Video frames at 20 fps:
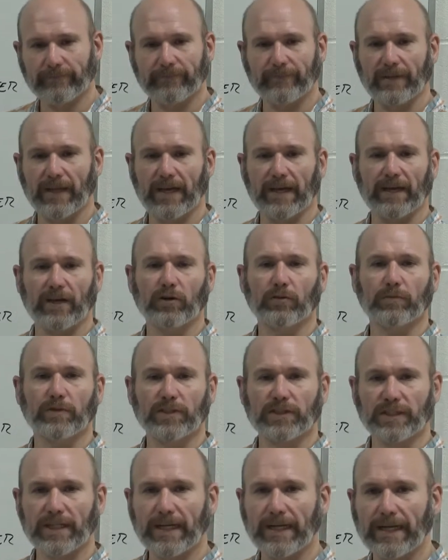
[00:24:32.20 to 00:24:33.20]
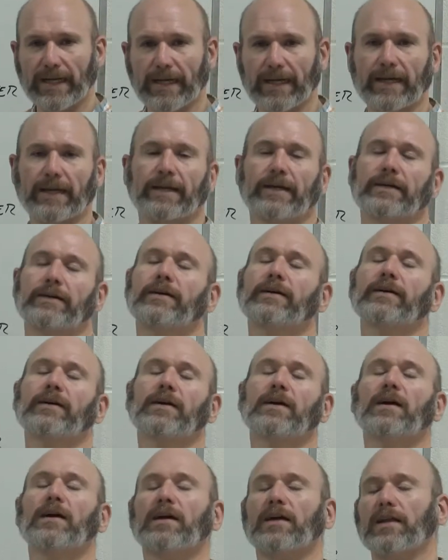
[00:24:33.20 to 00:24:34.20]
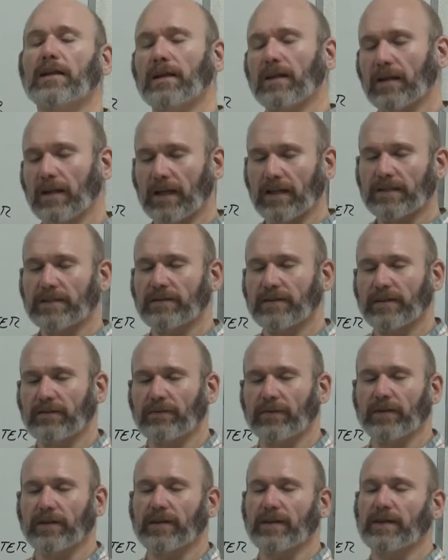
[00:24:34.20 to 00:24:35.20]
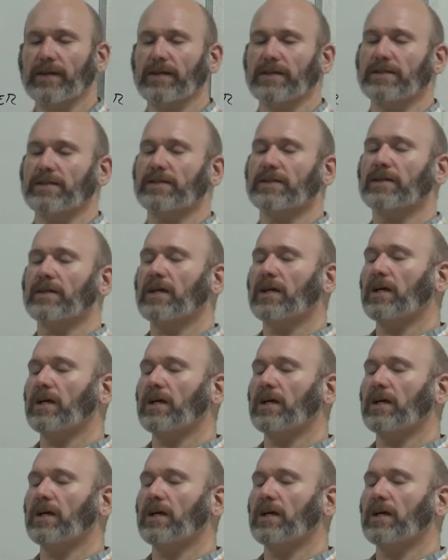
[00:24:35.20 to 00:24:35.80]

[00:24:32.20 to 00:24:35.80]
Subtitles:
nanomachining, lots of different things.